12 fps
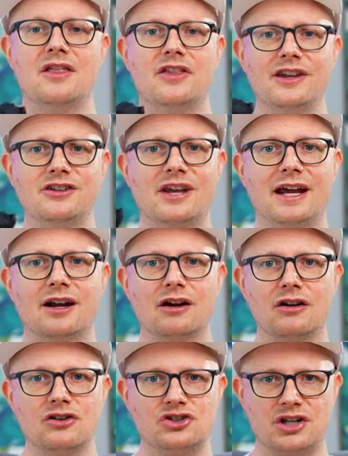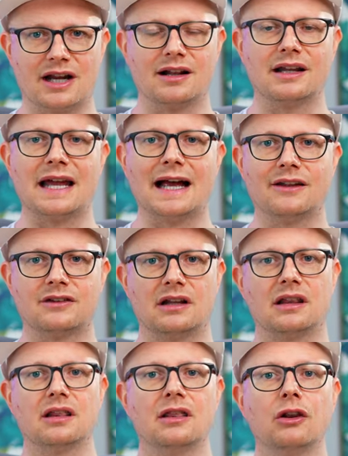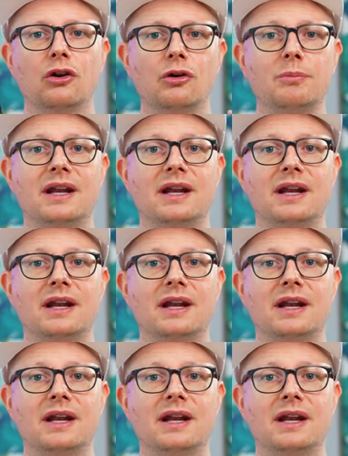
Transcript: This hair generally has a little